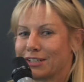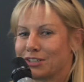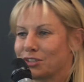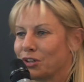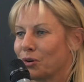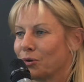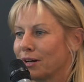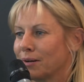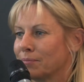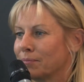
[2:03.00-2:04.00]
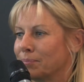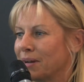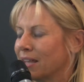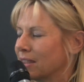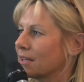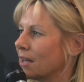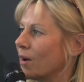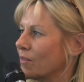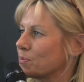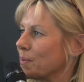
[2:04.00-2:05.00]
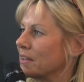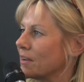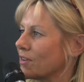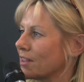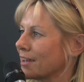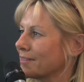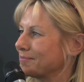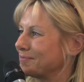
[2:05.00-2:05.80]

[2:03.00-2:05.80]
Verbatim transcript: So, um, but I think now I have spent everything.